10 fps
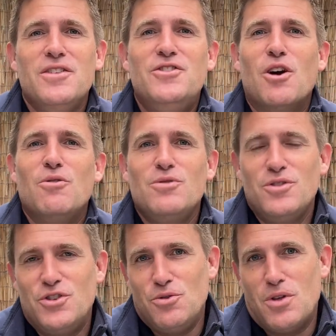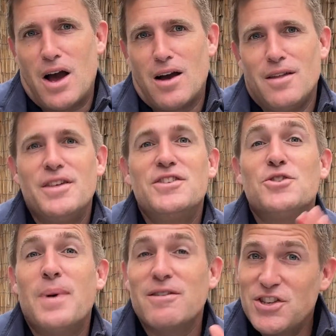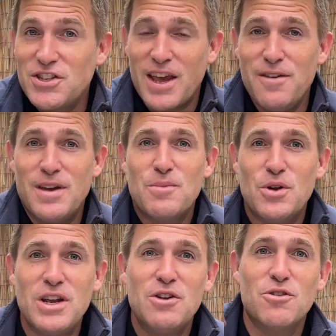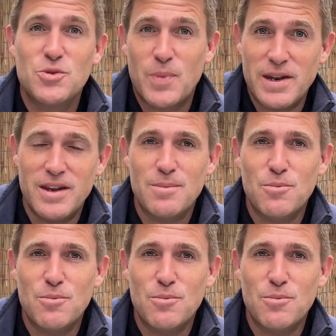Don't do that. This is about saving money, not spending